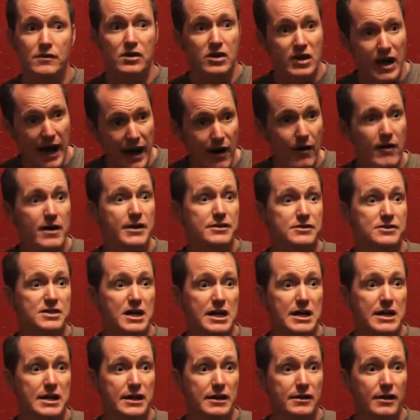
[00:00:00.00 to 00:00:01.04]

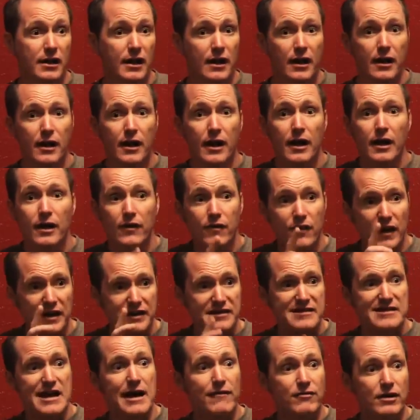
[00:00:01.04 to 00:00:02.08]
Guaranteed. The
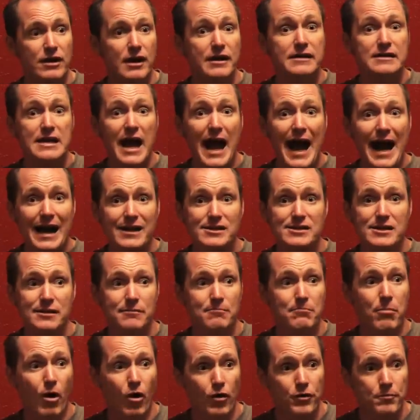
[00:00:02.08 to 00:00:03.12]
devil attacks
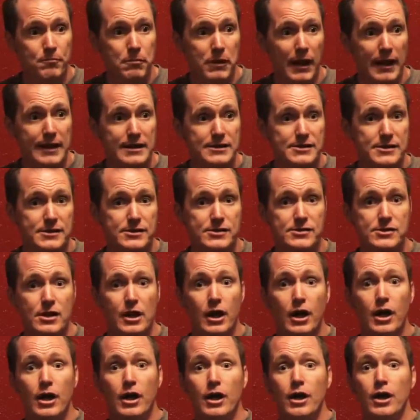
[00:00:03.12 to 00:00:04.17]
in both places.
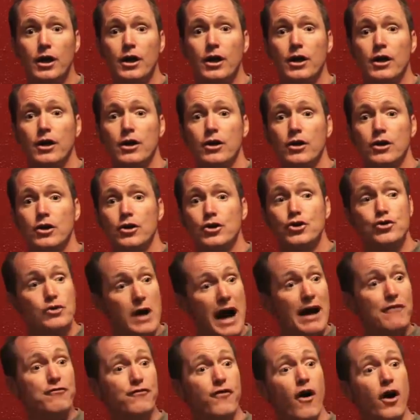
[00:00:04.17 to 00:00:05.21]
You
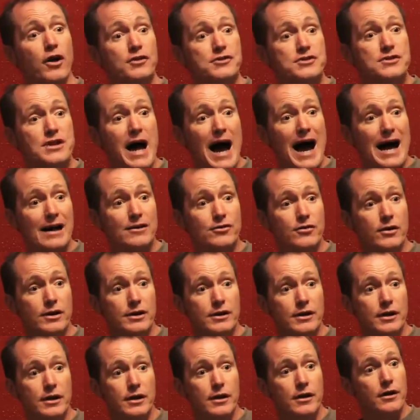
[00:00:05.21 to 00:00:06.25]
got false
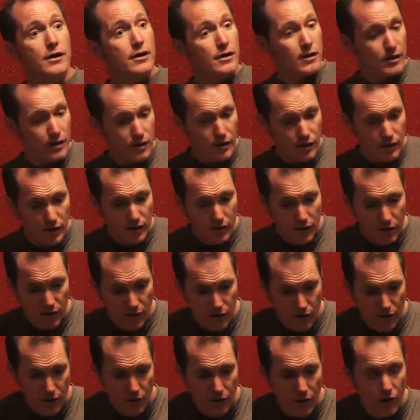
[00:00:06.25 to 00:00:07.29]
doctrine.
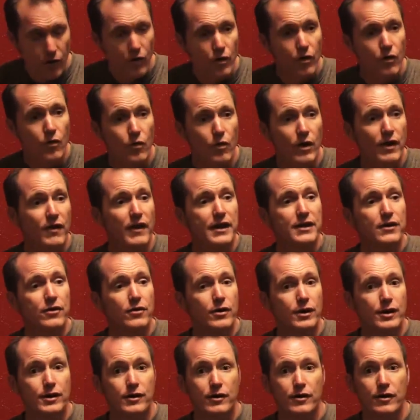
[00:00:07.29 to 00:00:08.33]
What are they
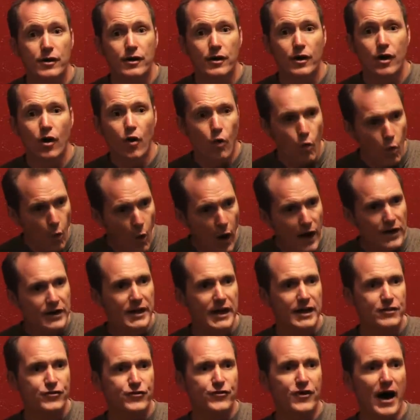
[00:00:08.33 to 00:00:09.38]
doing?
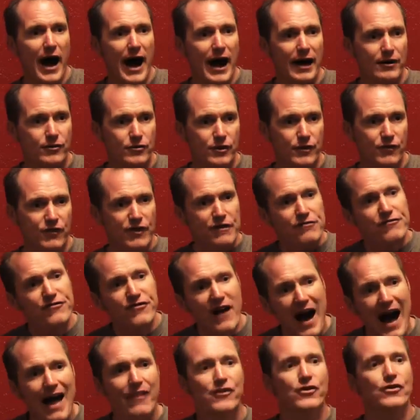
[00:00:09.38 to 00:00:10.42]
oneness doctrine. The
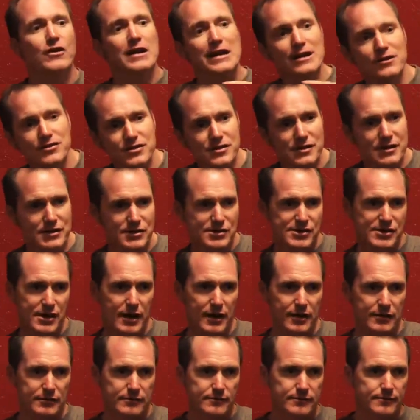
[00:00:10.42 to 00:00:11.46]
Father is the
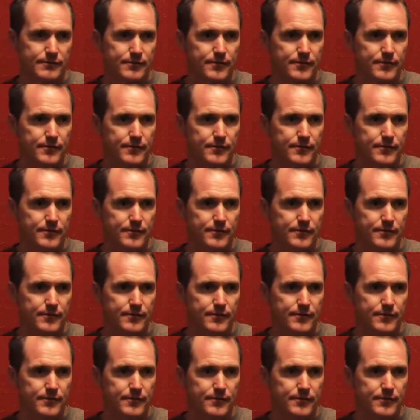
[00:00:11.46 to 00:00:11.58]
Son.